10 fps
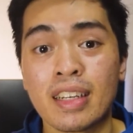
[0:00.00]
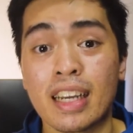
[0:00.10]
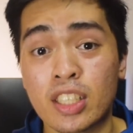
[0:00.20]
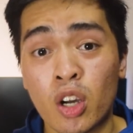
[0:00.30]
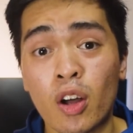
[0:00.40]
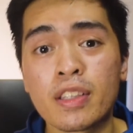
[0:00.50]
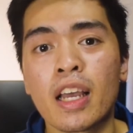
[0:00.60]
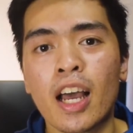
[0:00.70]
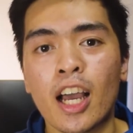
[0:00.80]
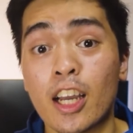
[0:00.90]
It's called
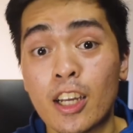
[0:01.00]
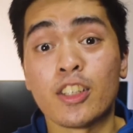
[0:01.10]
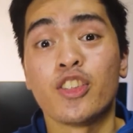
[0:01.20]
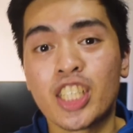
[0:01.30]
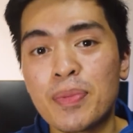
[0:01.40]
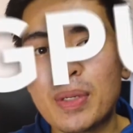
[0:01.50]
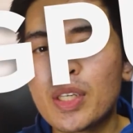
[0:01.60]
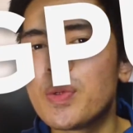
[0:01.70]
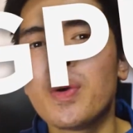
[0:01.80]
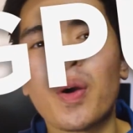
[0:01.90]
GPU